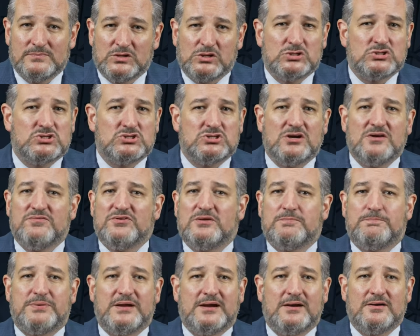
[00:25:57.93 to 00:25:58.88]

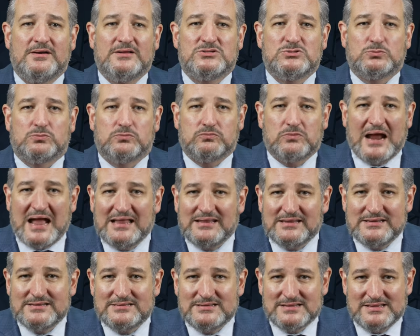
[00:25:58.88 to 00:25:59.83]
conservative parents
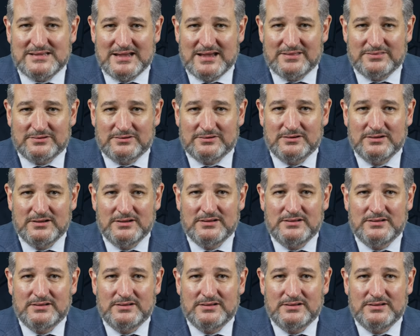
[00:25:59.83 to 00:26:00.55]
rallied together